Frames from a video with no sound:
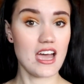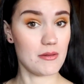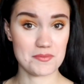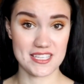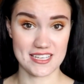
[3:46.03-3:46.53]
I'm
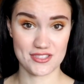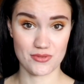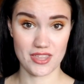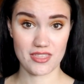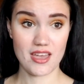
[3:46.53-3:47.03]
obsessed
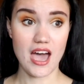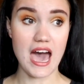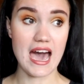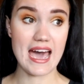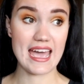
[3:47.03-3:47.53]
with.
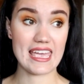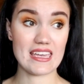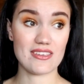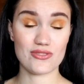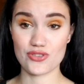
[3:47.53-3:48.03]
I
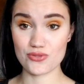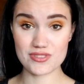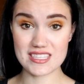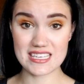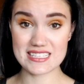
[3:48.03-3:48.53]
used
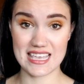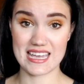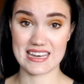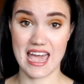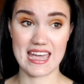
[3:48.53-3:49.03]
these
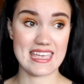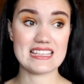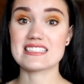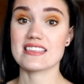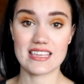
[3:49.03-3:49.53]
and I
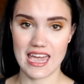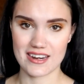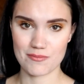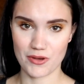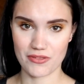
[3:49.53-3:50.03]
instantly
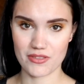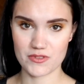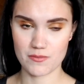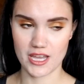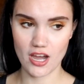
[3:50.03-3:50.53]
added both of them to
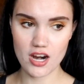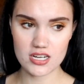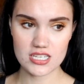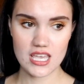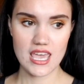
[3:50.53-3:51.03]
my
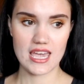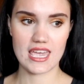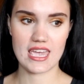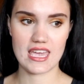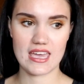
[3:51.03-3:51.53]
cart
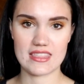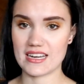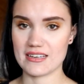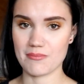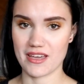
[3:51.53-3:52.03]
and then I
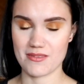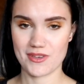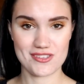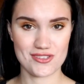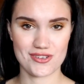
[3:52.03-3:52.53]
didn't buy them
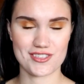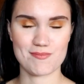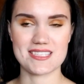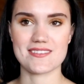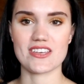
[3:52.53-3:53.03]
because they're
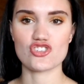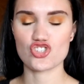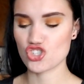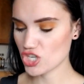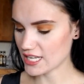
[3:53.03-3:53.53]
expensive as
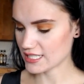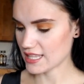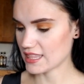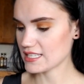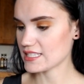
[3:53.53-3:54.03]
shit.
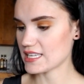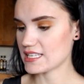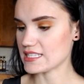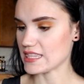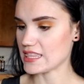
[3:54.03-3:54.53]
This
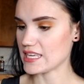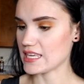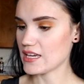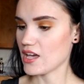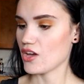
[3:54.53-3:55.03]
is
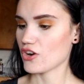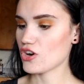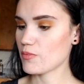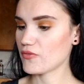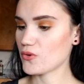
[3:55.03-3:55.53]
the
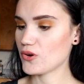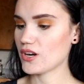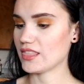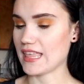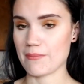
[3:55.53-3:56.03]

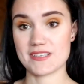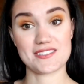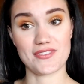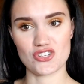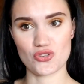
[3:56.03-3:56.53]
Herbivore Lapis
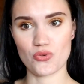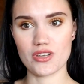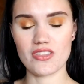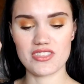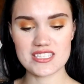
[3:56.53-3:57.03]
Facial
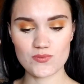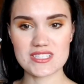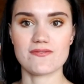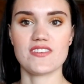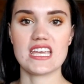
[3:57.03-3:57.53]
Oil. This
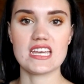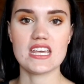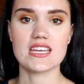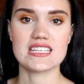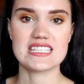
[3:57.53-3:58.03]
was
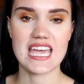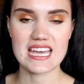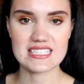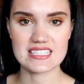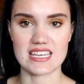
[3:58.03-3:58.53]

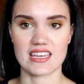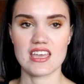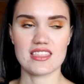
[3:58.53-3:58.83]
fantastic.